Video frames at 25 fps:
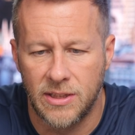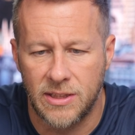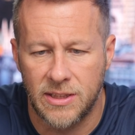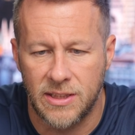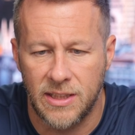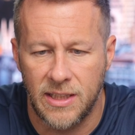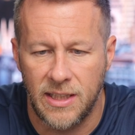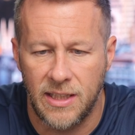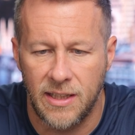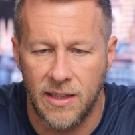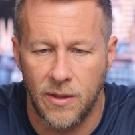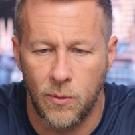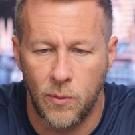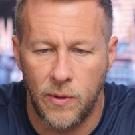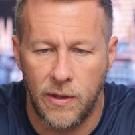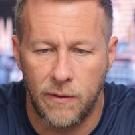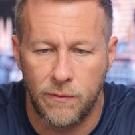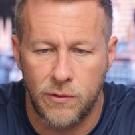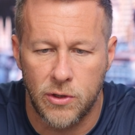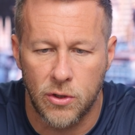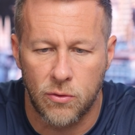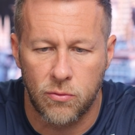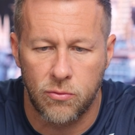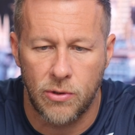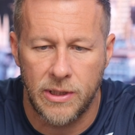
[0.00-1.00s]
see that we have
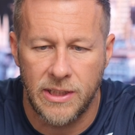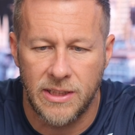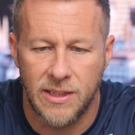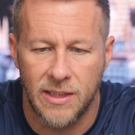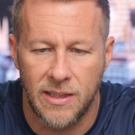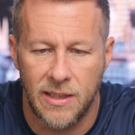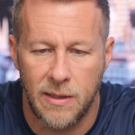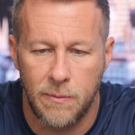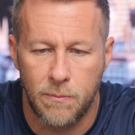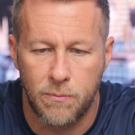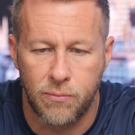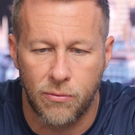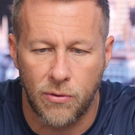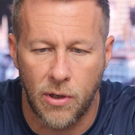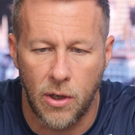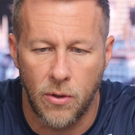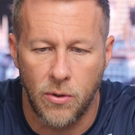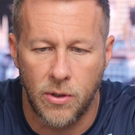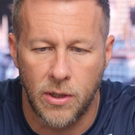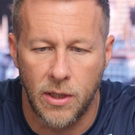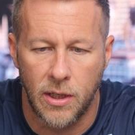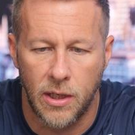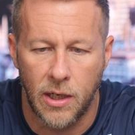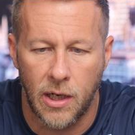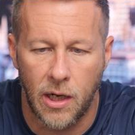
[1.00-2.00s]
just recently
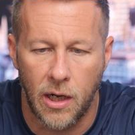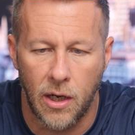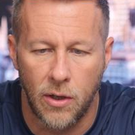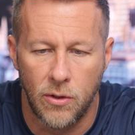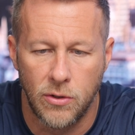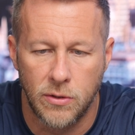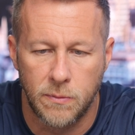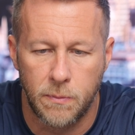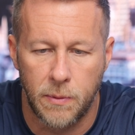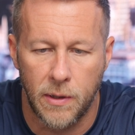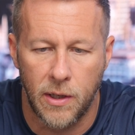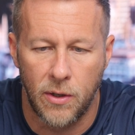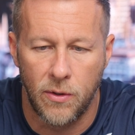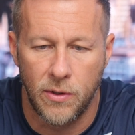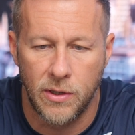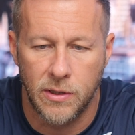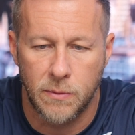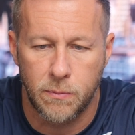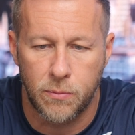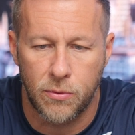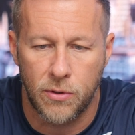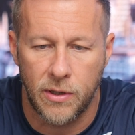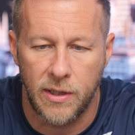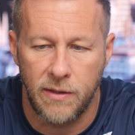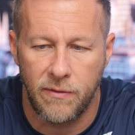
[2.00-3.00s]
broken close below this
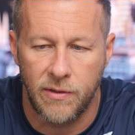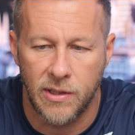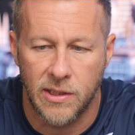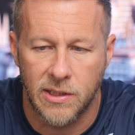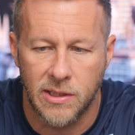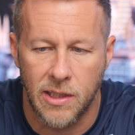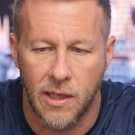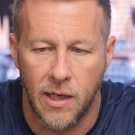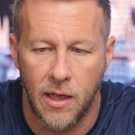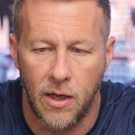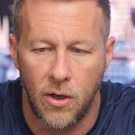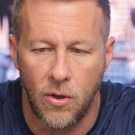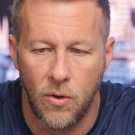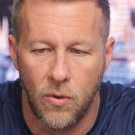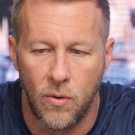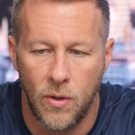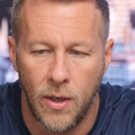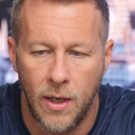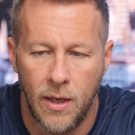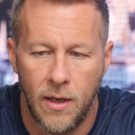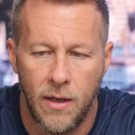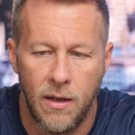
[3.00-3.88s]
previous low